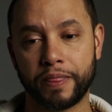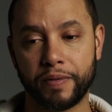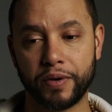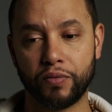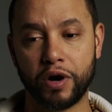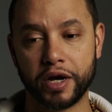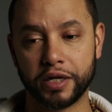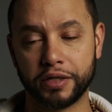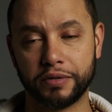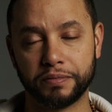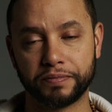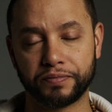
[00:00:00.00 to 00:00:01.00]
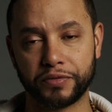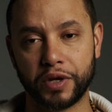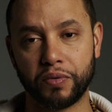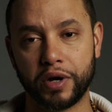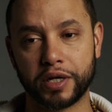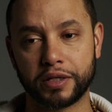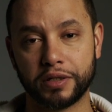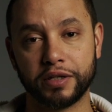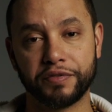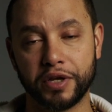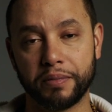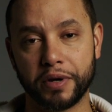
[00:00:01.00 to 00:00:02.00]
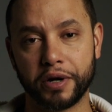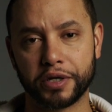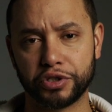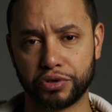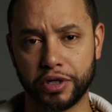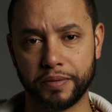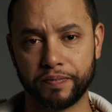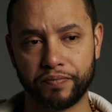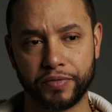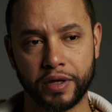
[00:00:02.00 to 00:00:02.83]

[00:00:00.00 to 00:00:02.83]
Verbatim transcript: They wanted, they wanted to live the American dream.